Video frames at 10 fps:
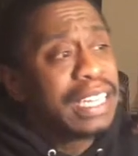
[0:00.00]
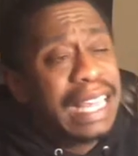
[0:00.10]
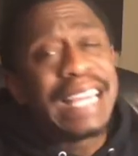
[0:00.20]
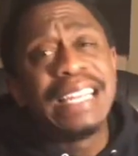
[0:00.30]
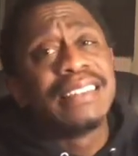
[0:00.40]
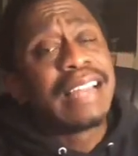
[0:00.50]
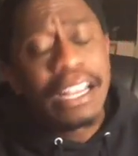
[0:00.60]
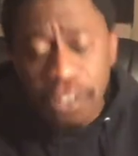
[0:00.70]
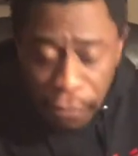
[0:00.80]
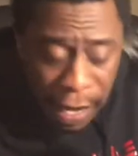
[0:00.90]
that he did not
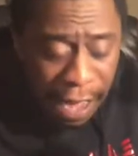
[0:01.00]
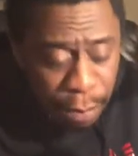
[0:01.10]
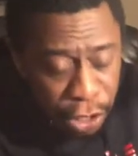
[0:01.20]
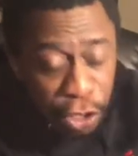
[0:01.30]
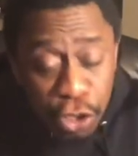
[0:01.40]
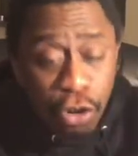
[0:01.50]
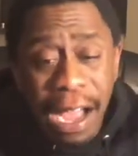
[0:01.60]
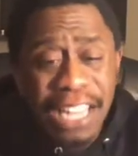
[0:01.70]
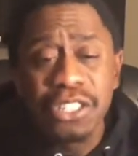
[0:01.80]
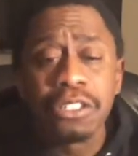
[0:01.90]
survive, but you're
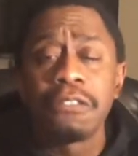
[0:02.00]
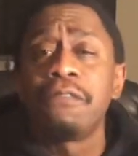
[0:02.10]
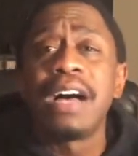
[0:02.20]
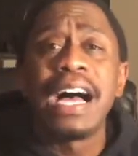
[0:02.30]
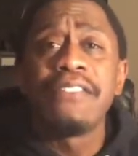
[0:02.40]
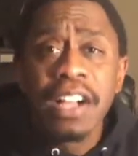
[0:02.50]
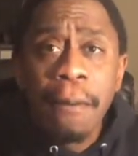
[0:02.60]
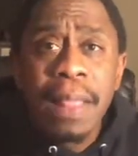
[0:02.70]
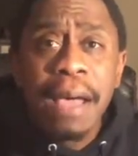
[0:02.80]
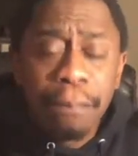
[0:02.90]
trying to survive.
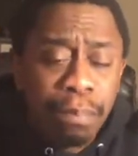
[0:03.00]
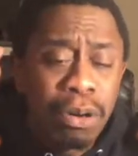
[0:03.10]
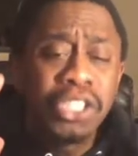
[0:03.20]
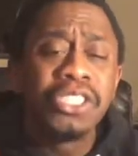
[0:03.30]
Put